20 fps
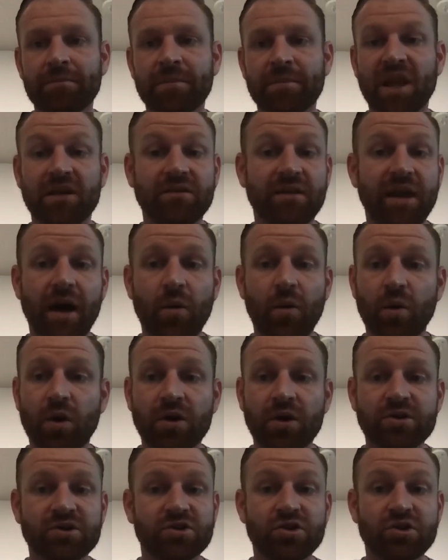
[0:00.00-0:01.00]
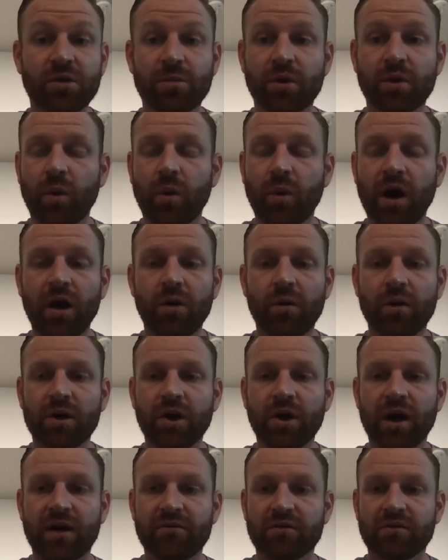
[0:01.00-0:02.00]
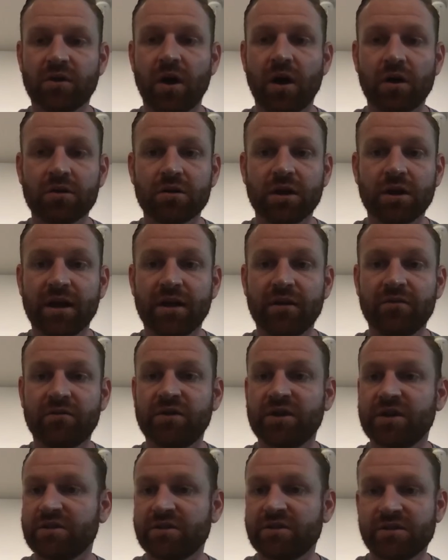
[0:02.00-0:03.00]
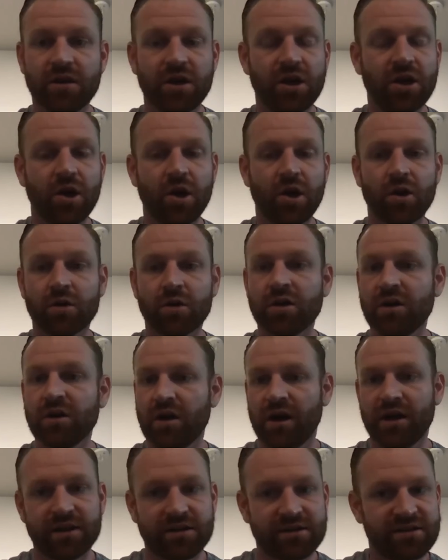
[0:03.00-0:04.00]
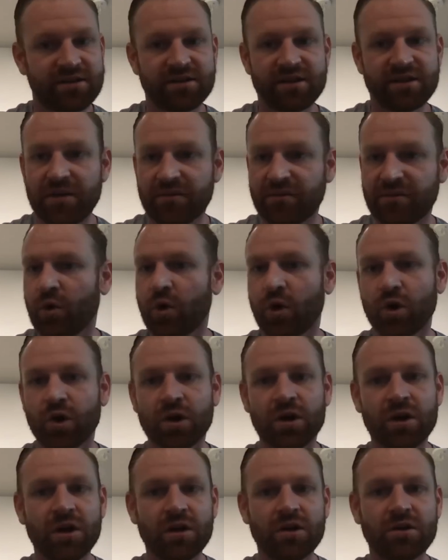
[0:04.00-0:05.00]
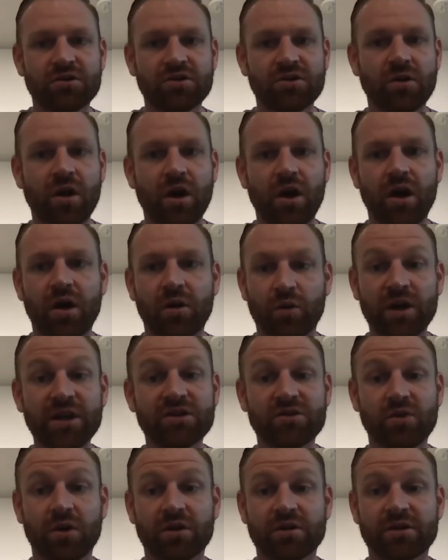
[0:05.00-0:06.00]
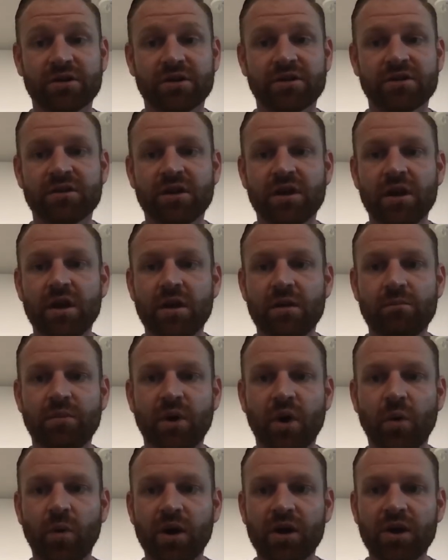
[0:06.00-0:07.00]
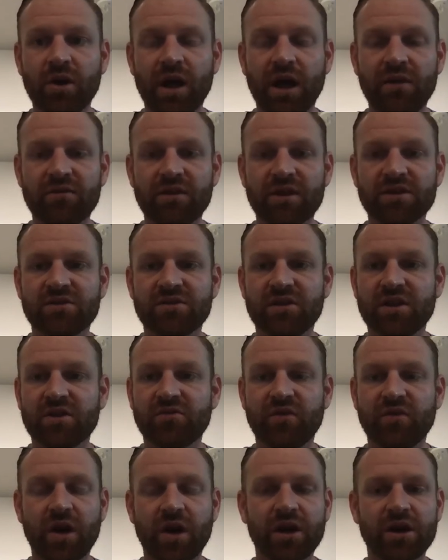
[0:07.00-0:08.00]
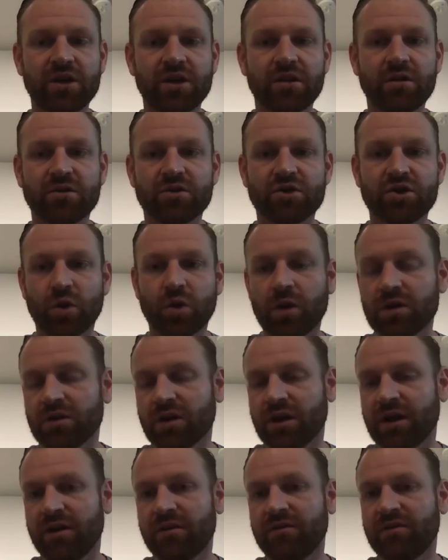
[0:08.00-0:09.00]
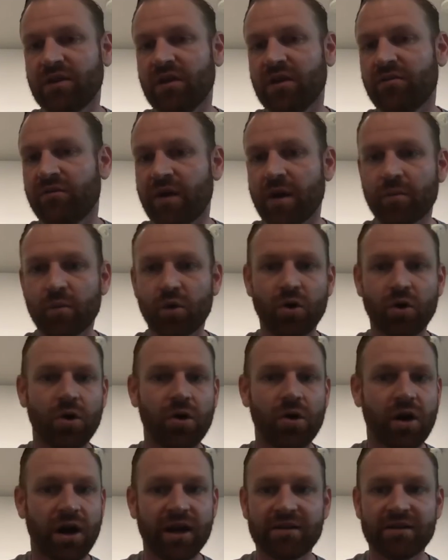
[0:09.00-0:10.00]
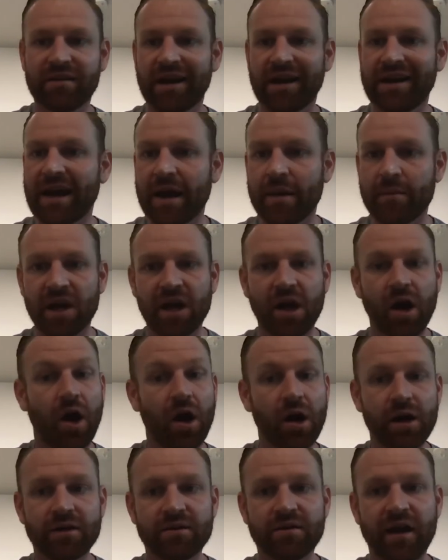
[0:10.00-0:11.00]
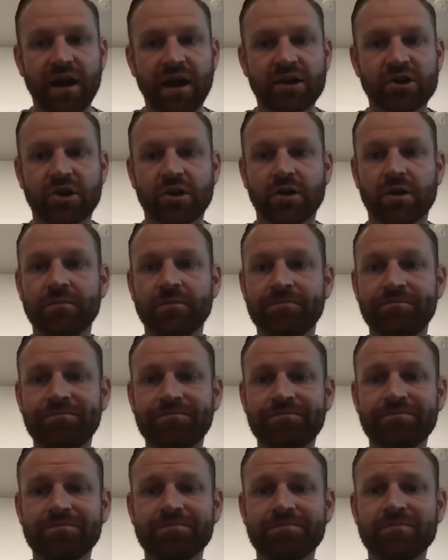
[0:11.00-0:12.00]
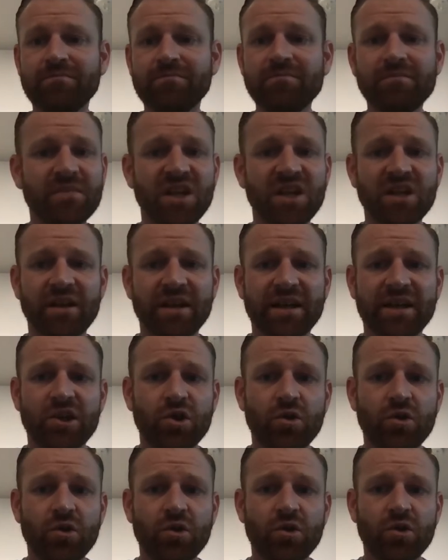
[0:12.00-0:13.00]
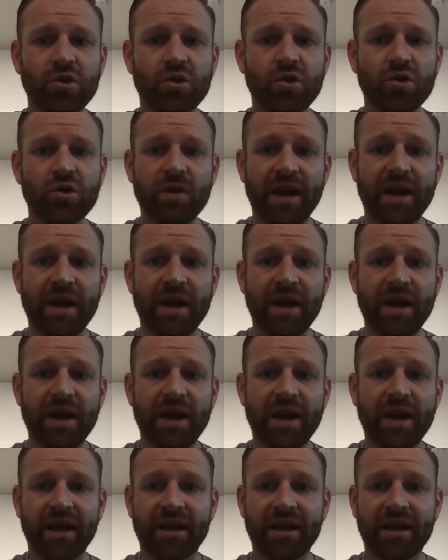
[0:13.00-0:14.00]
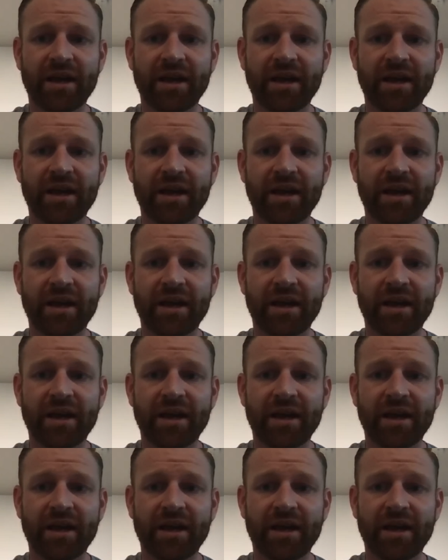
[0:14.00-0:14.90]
That works super well when you have long-lived, kind of stateful resources. But when you have this very short-lived, ephemeral kind of dynamic architecture, like you can't, every